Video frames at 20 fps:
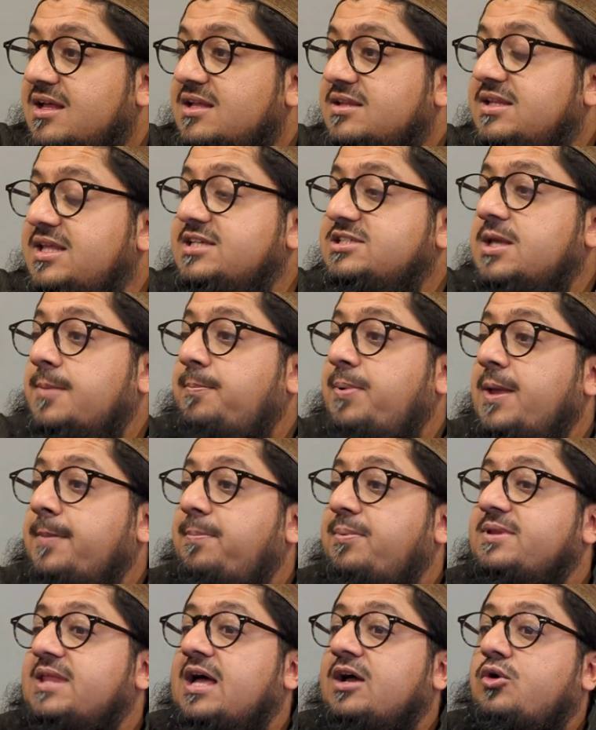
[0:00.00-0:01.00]
These are
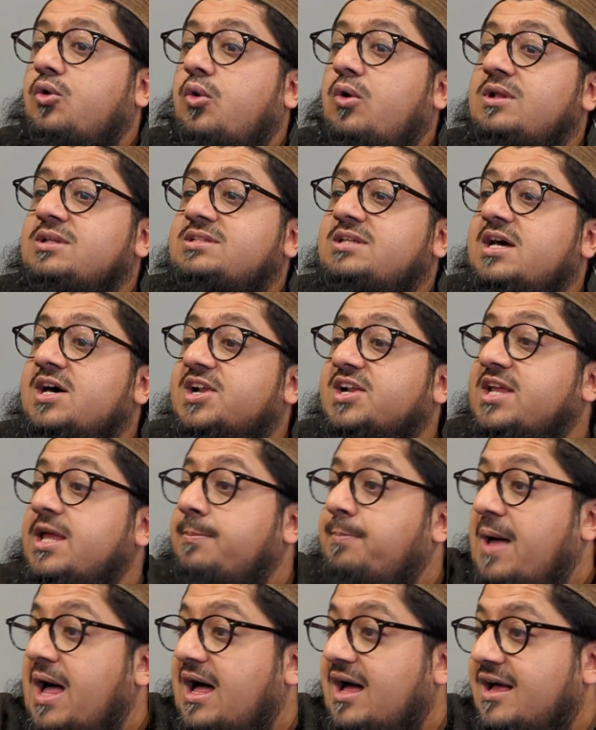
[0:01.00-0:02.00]
people that call to
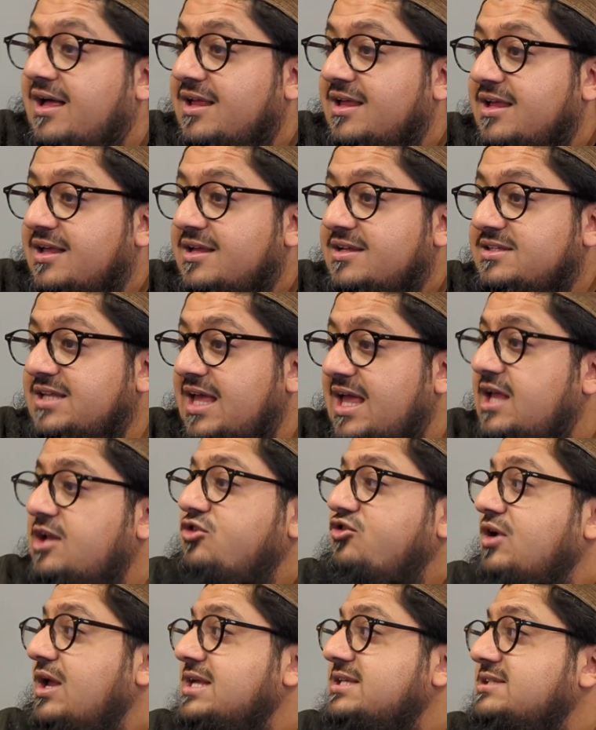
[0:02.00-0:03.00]
riba, to
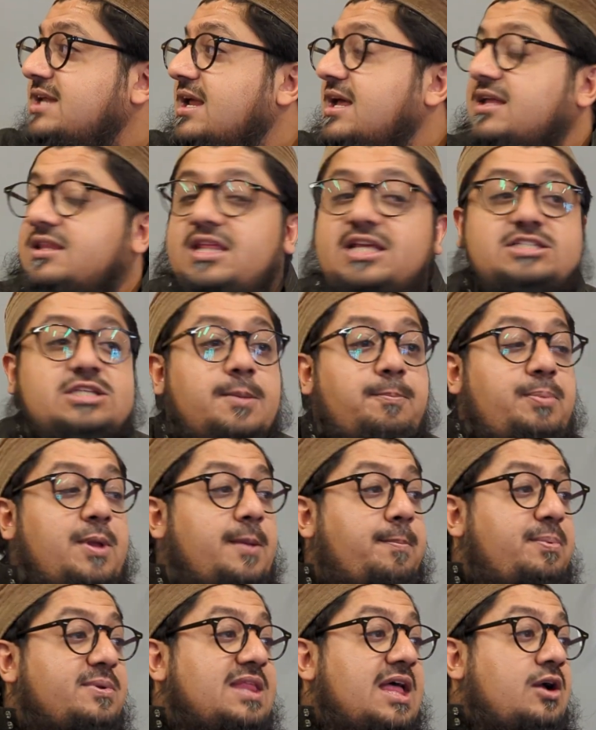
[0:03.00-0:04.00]
interest. These are
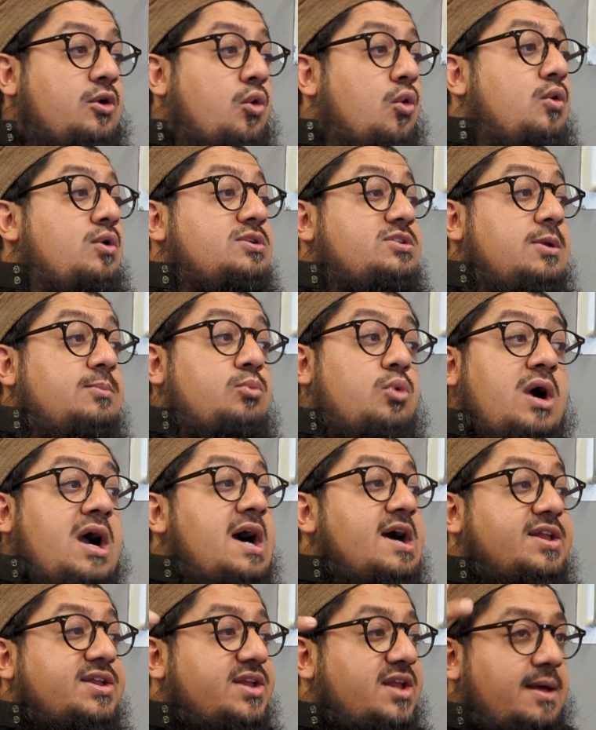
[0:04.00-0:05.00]
people that call to
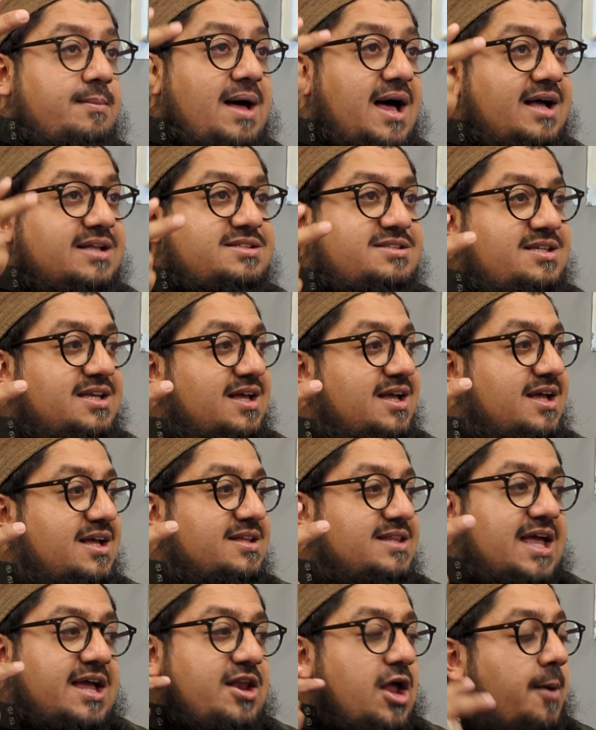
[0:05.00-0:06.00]
muharramat.
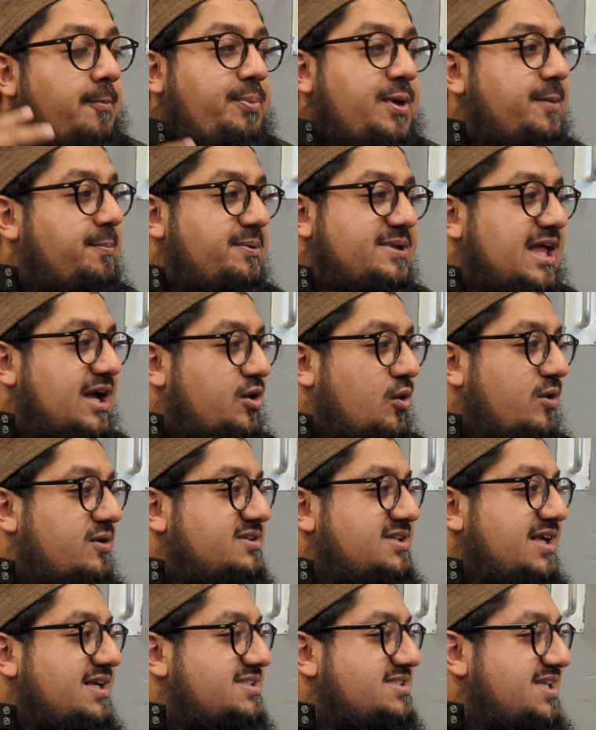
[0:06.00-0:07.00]
They're not people that call
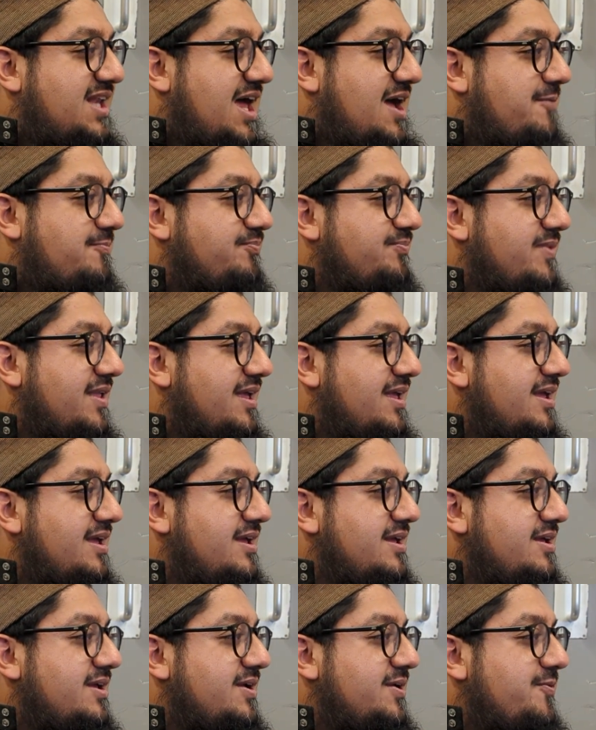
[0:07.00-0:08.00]
to Islam.
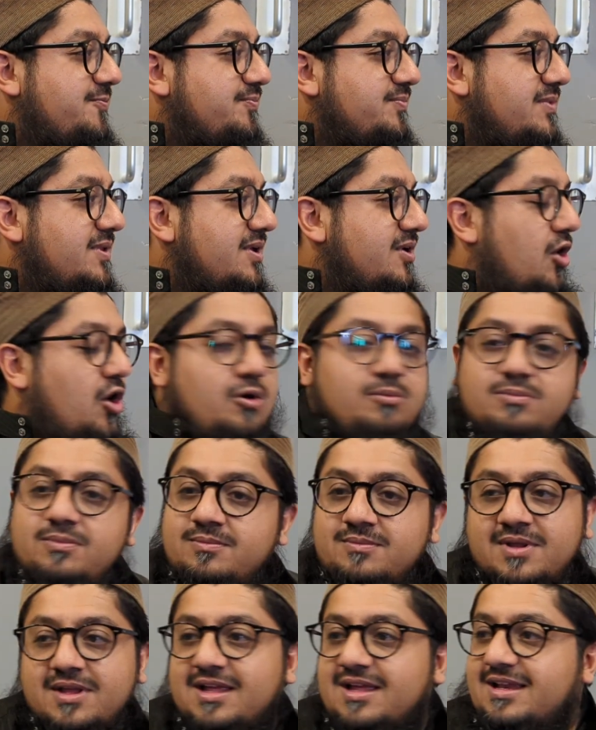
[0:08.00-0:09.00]

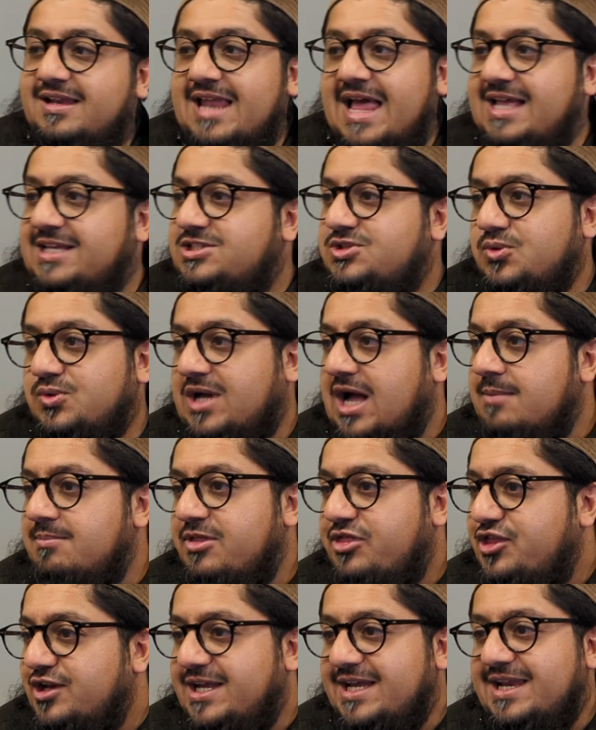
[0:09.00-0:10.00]
Hum laysuka
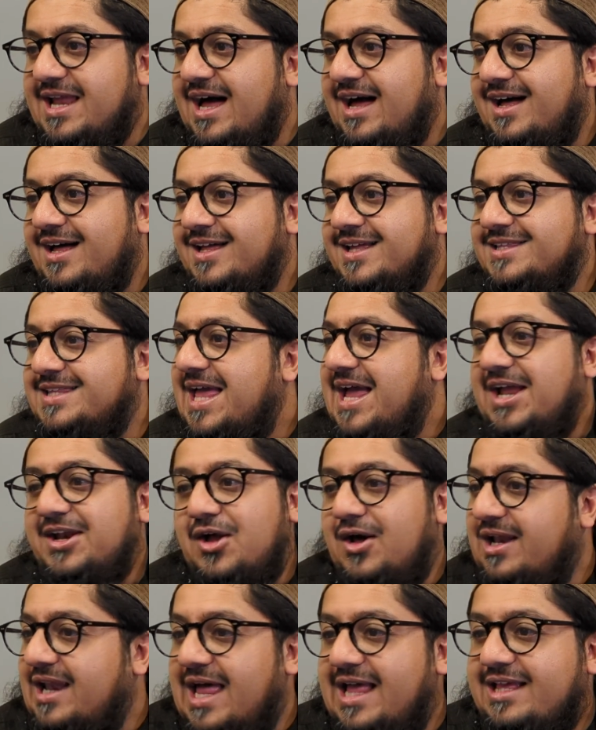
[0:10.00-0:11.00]
mithlina. They are
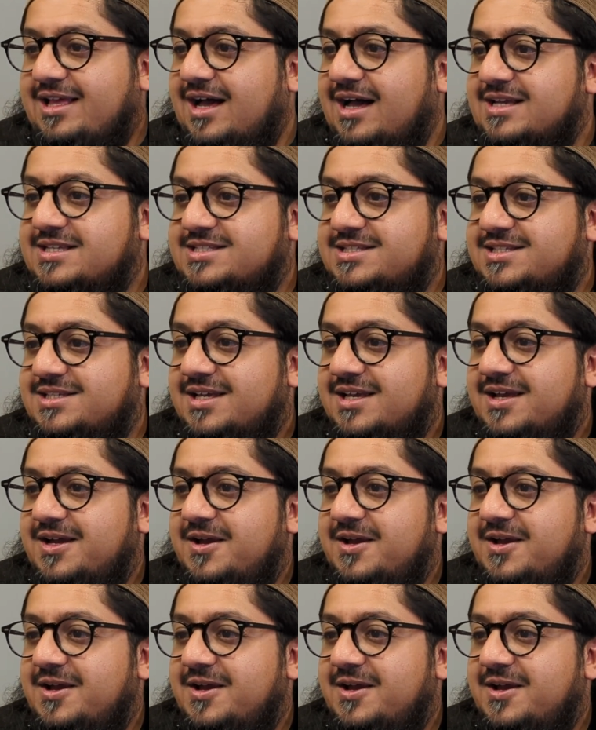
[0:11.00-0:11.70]
not like us.